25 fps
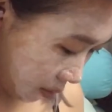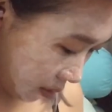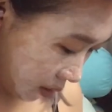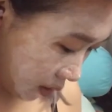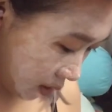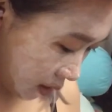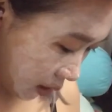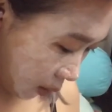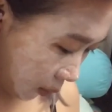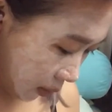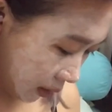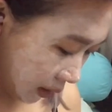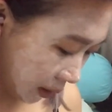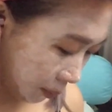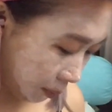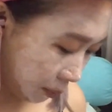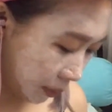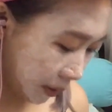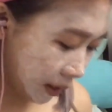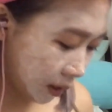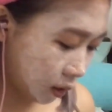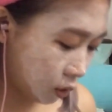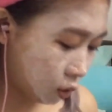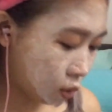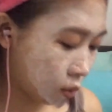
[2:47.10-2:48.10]
Because I want the
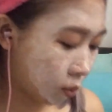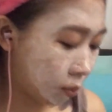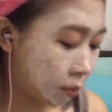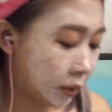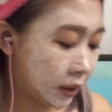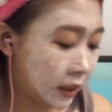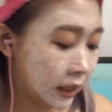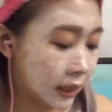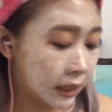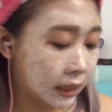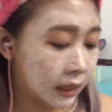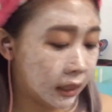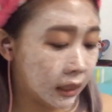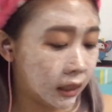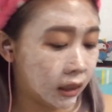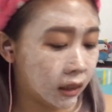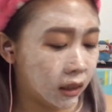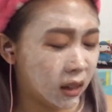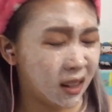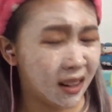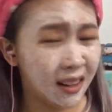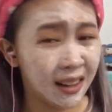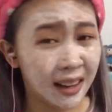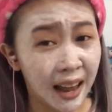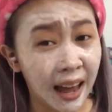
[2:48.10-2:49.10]
pink to be
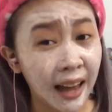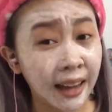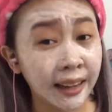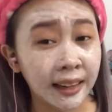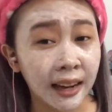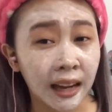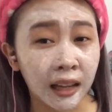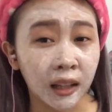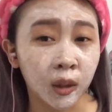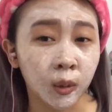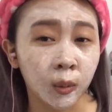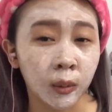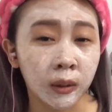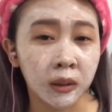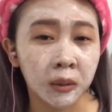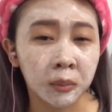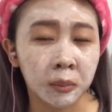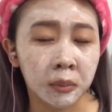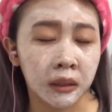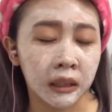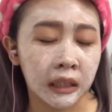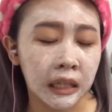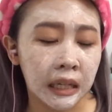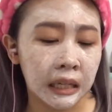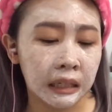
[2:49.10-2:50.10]
light, I don't want to be
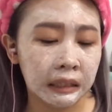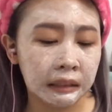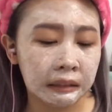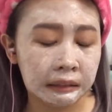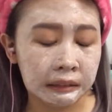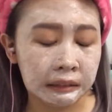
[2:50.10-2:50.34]
like